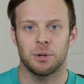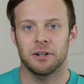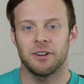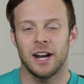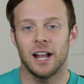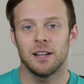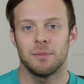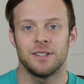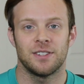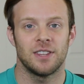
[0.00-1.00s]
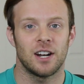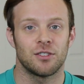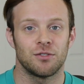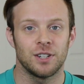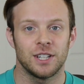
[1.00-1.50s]
we're gonna create elements that
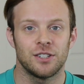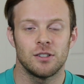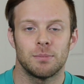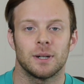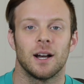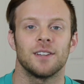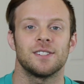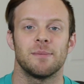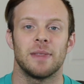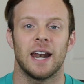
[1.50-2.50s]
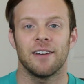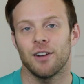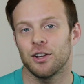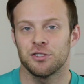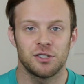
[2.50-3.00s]
are really super custom that have
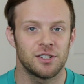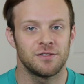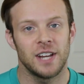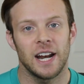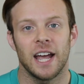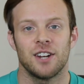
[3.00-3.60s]
all sorts of data